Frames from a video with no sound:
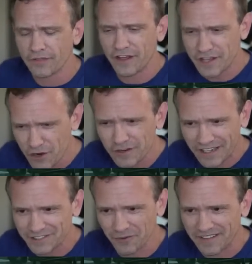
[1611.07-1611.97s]
the
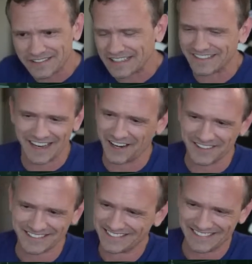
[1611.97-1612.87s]
union is the one that says no.
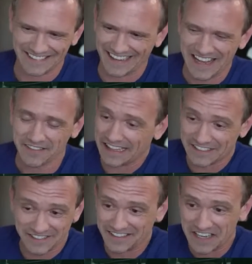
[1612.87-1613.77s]
Like,
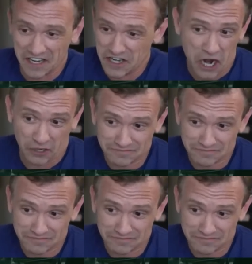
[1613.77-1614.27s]
that's no.